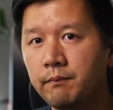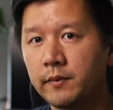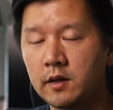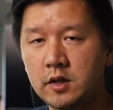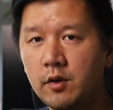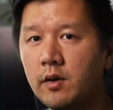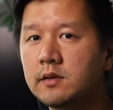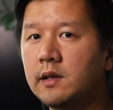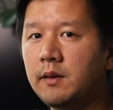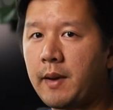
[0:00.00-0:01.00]
The chair
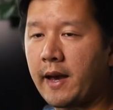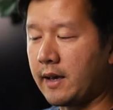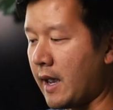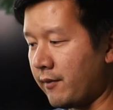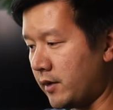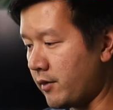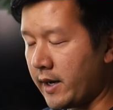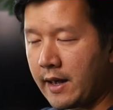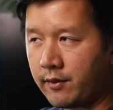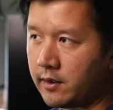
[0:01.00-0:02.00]
does lean back. I have it
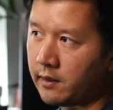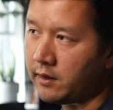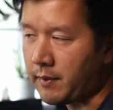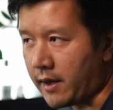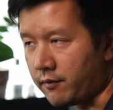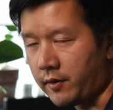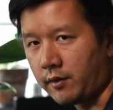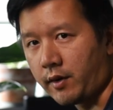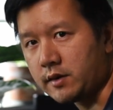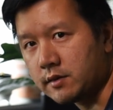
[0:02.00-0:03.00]
right now in the lean back
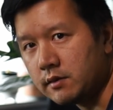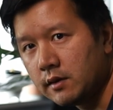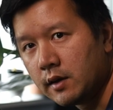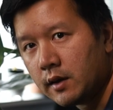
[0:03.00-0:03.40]
configuration.